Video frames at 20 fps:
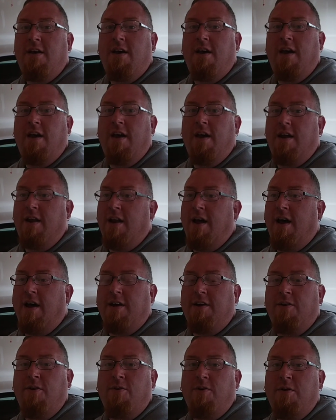and I
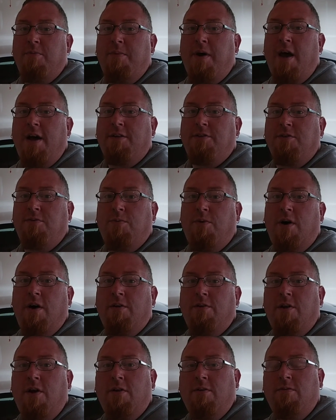can only imagine
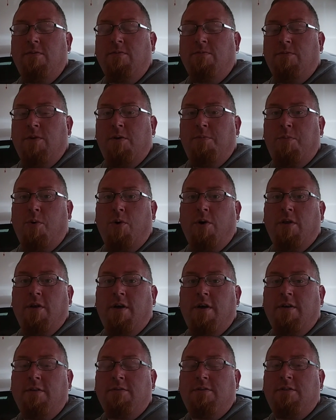what a
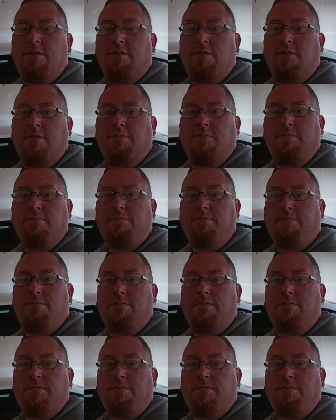Borla system